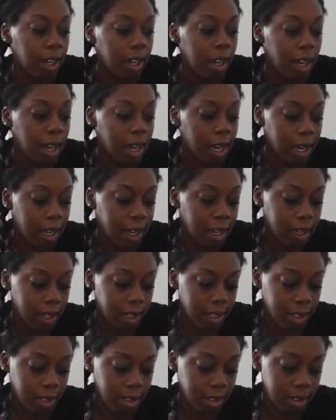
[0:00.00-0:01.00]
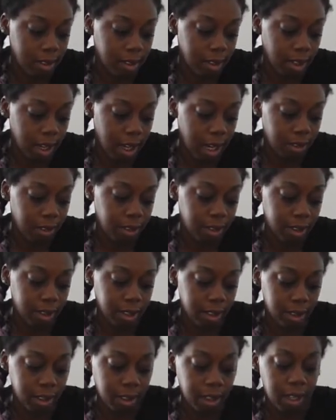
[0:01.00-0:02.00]
And
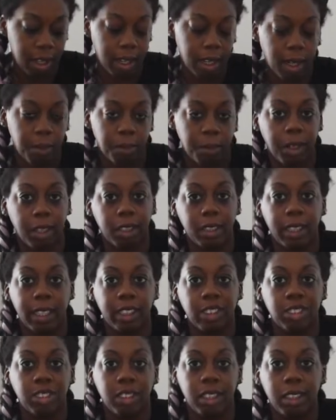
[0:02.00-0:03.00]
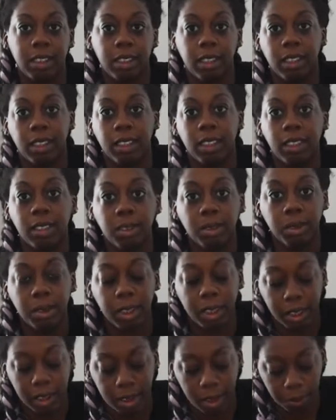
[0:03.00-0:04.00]
everything I had bought yesterday is in this
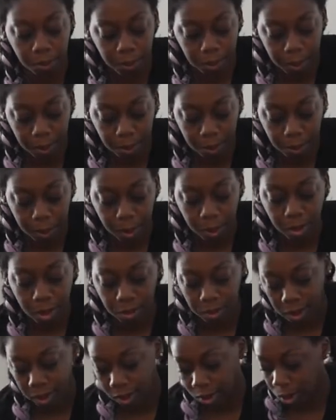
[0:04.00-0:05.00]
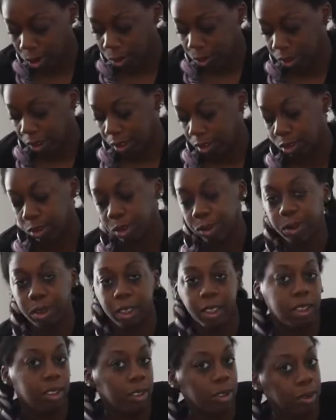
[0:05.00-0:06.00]
suitcase, but most of it is going into
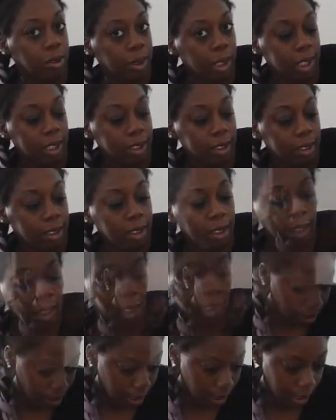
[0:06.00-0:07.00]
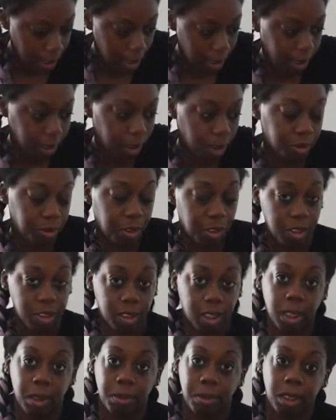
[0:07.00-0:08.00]
this suitcase. The first
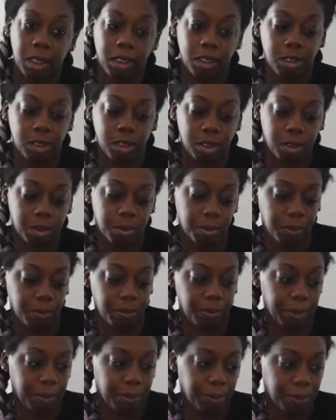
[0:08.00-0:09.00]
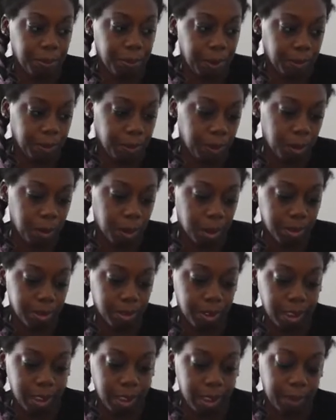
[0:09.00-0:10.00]
thing I'm going to do before
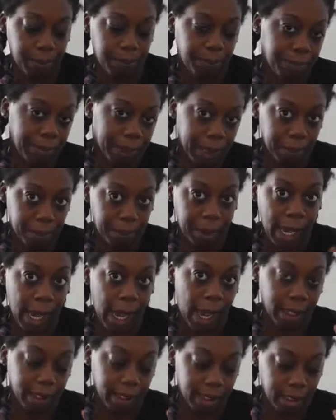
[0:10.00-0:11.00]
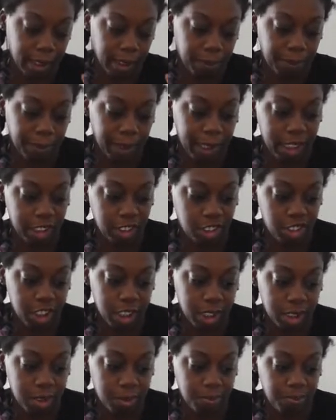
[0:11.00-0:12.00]
really packing is
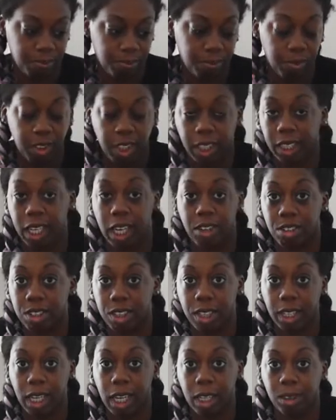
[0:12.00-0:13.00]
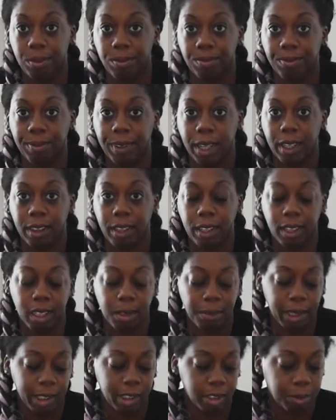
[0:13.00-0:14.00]
just take everything out. I think
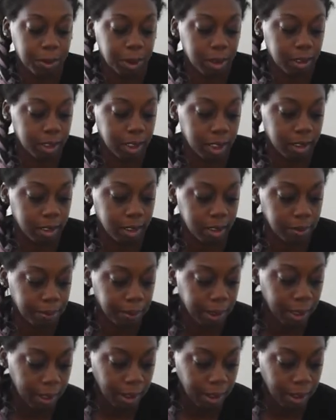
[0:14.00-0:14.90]
that makes the most sense.